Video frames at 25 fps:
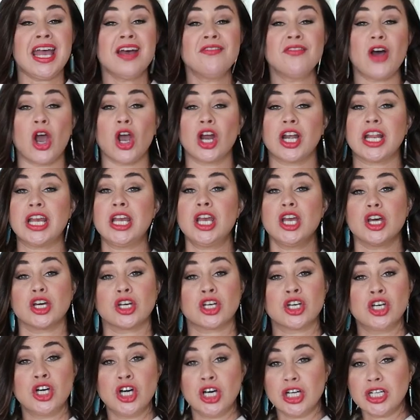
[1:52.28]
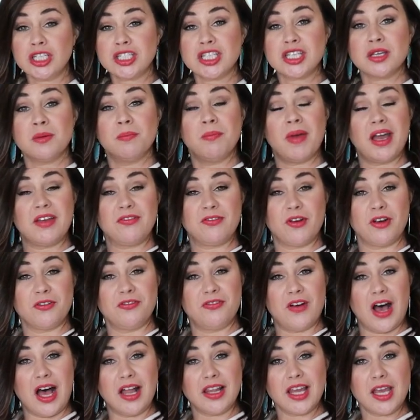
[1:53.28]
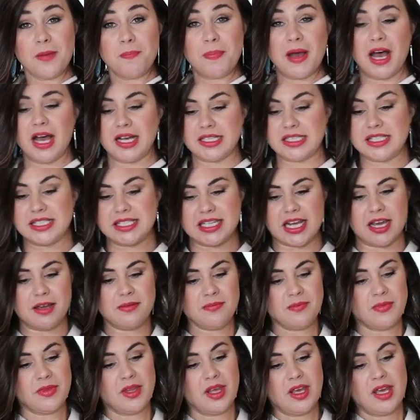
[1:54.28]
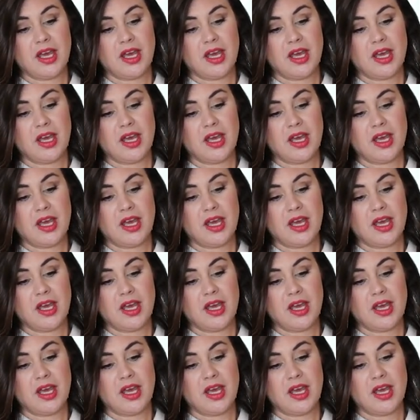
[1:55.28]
have already cooked my farfalle pasta